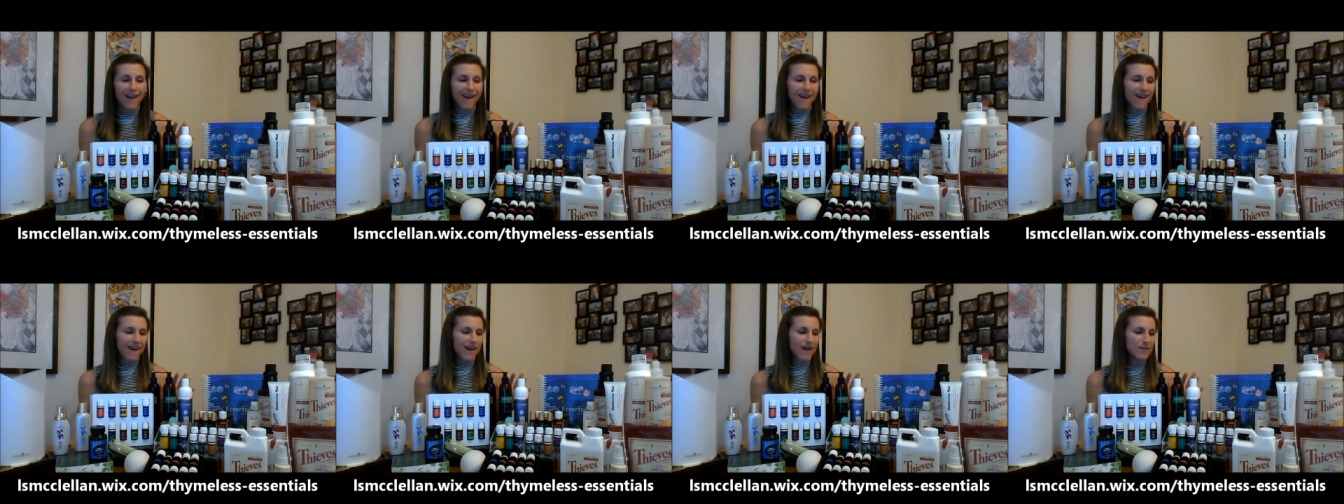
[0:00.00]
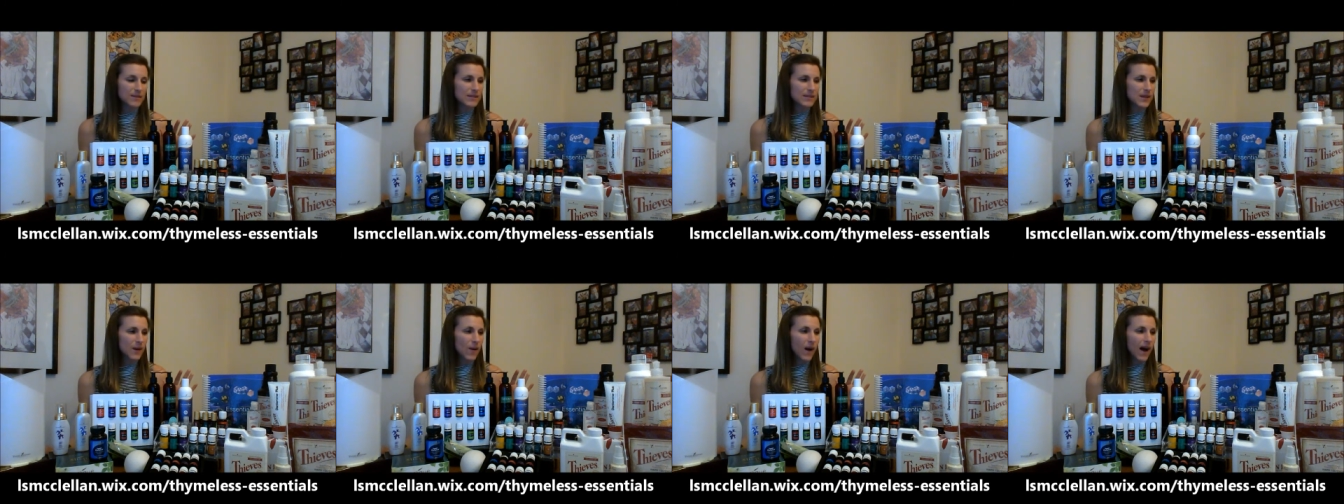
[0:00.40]

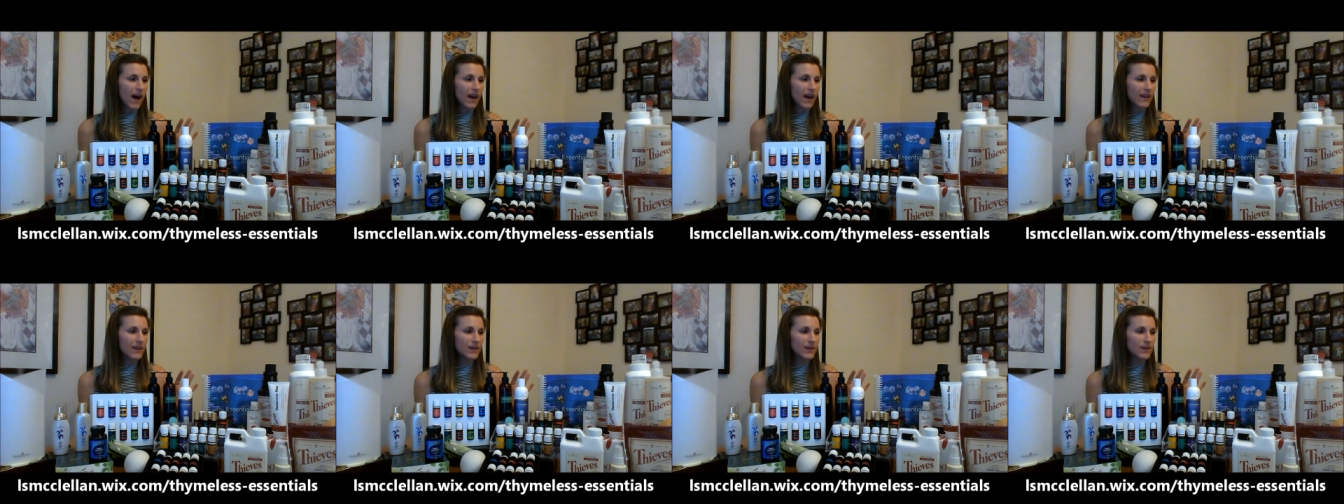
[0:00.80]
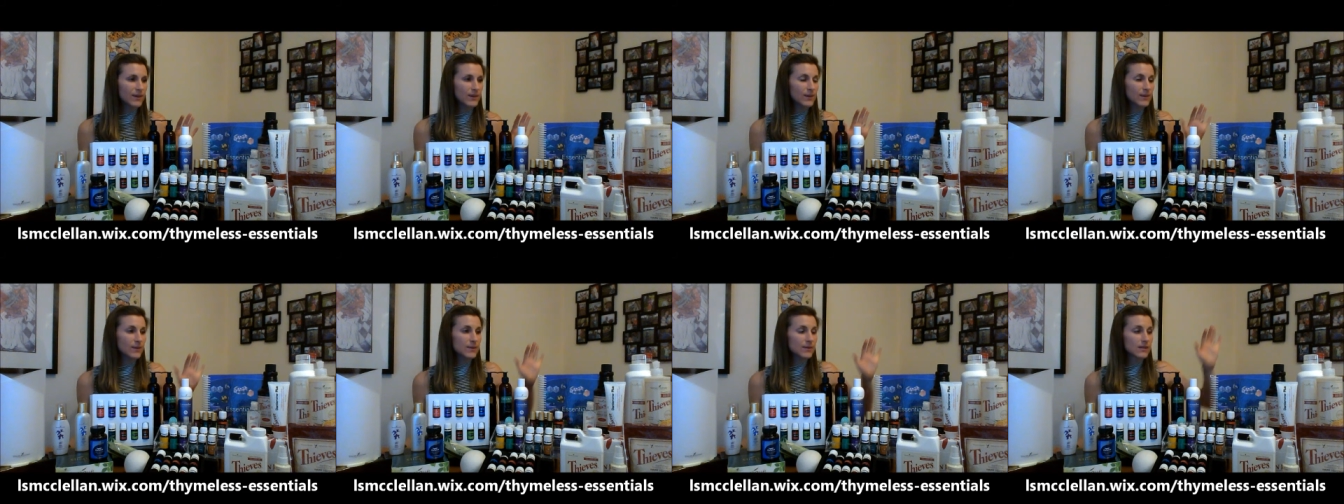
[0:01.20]
So I
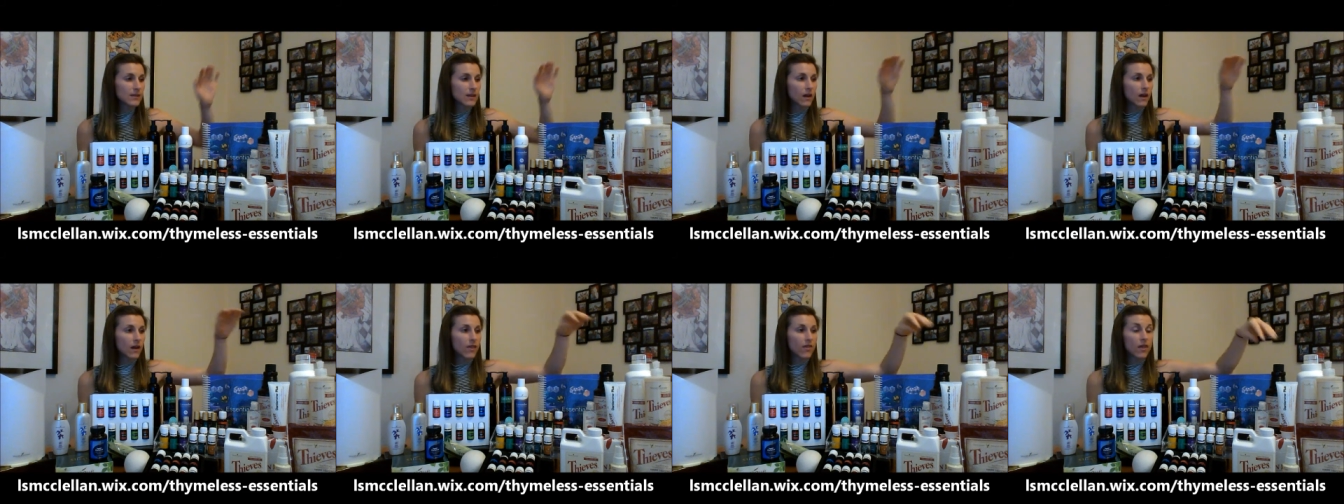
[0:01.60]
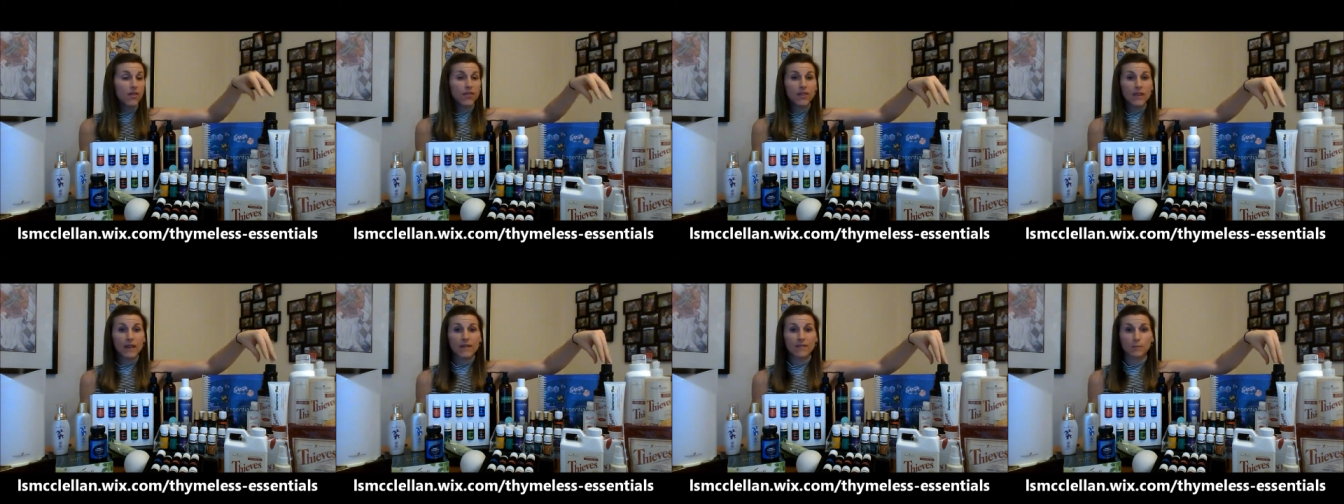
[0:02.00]
use the
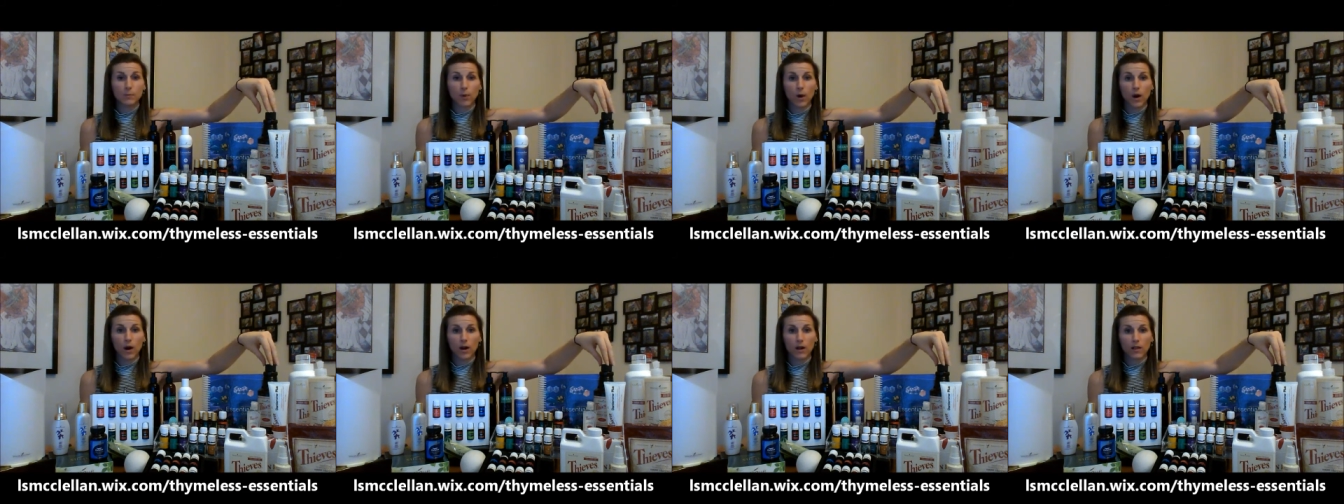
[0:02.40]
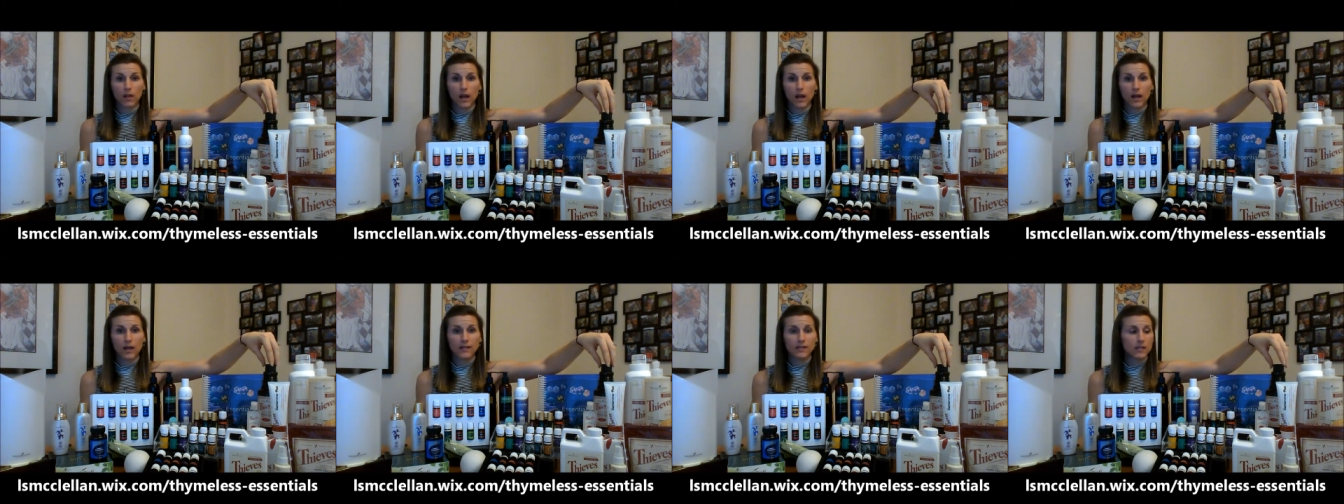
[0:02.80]
Thieves product line.